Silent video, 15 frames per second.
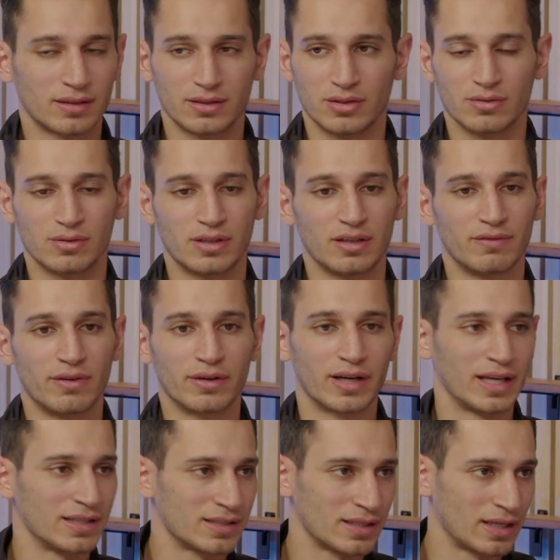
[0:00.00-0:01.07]
You leave their
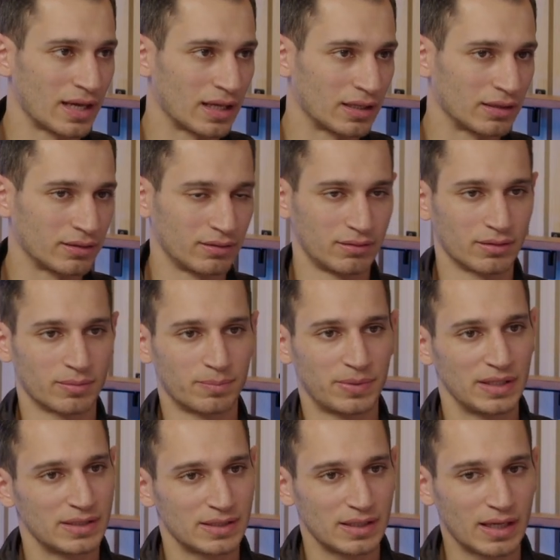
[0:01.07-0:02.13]
ACL, their
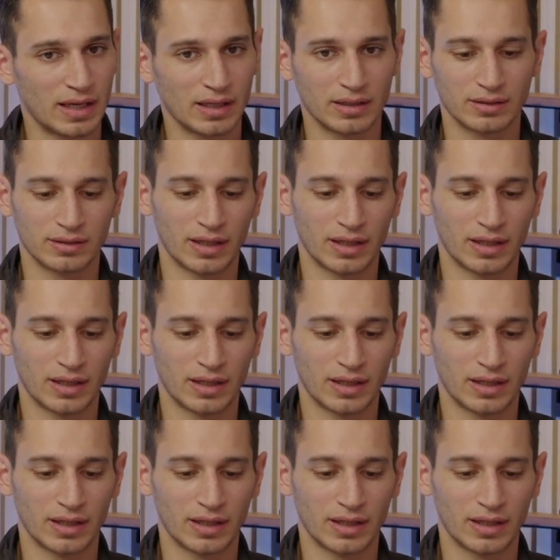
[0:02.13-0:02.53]
PCL,